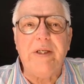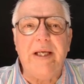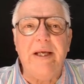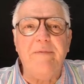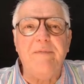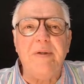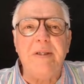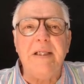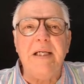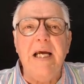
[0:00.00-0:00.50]

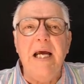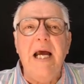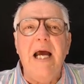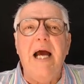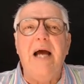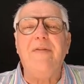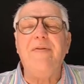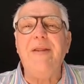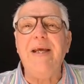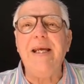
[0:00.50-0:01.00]
given.
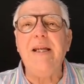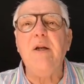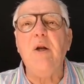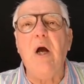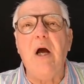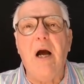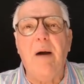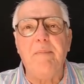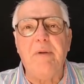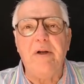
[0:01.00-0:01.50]
Then
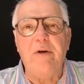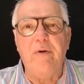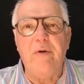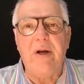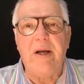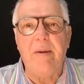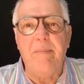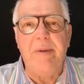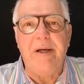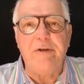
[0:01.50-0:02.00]
I'm going to
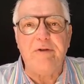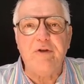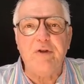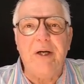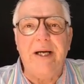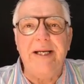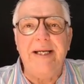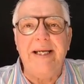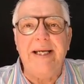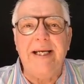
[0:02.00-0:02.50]
recommend
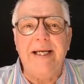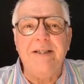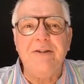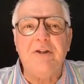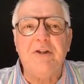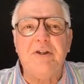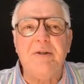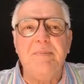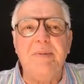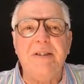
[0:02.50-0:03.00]
trading
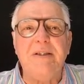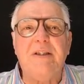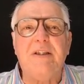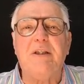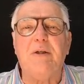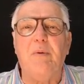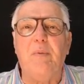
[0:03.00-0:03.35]
instruments.